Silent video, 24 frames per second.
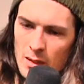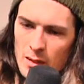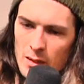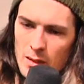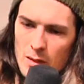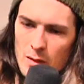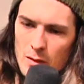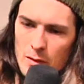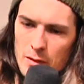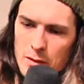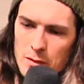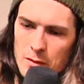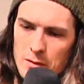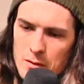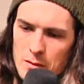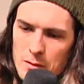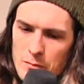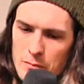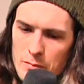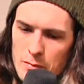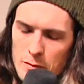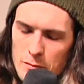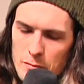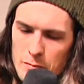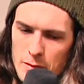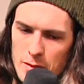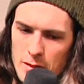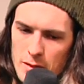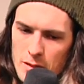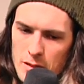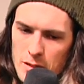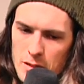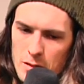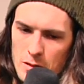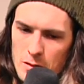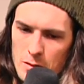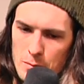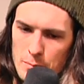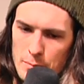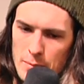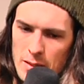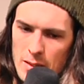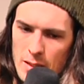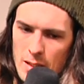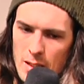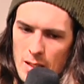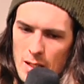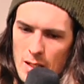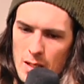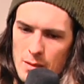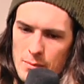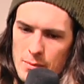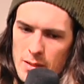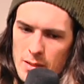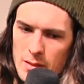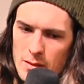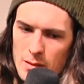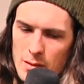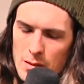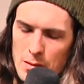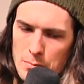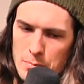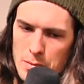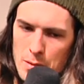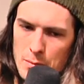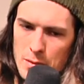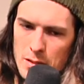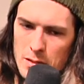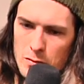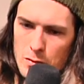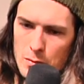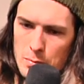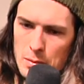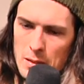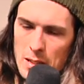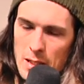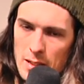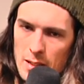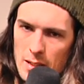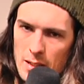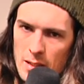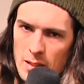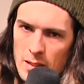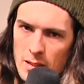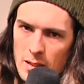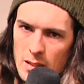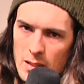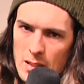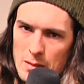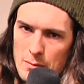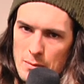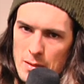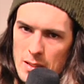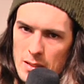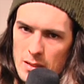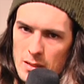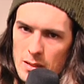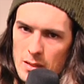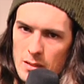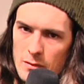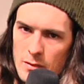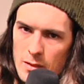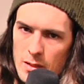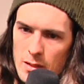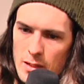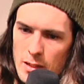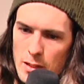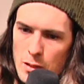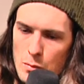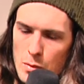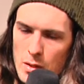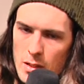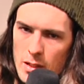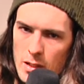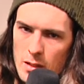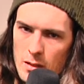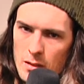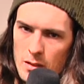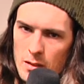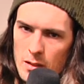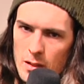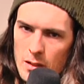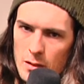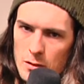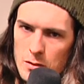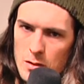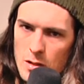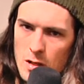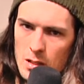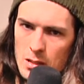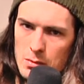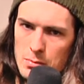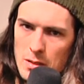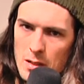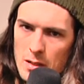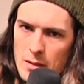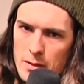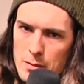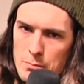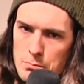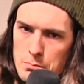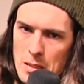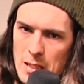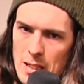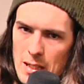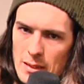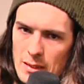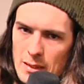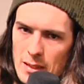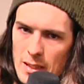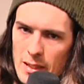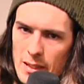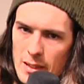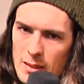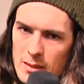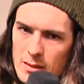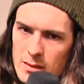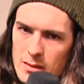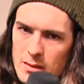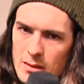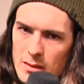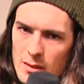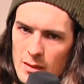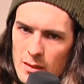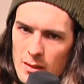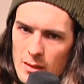On YouTube, feel free to shoot me a comment. I'll pretty much reply to any comment. If anything you want to hear talked about in the podcast,